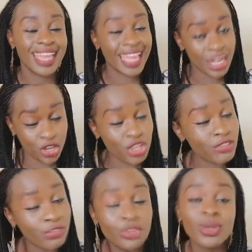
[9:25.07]
And
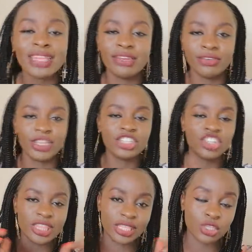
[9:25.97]
if you are the rich
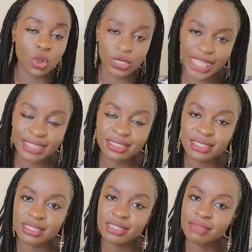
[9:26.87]
in this
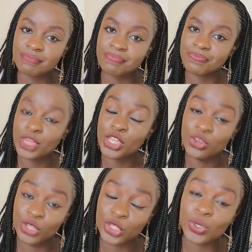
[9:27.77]
context,
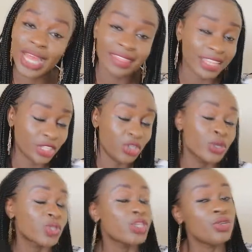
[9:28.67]
you need to learn that you're
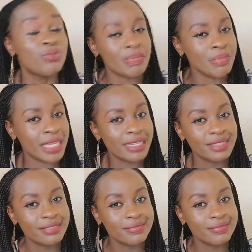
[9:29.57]
also a human being,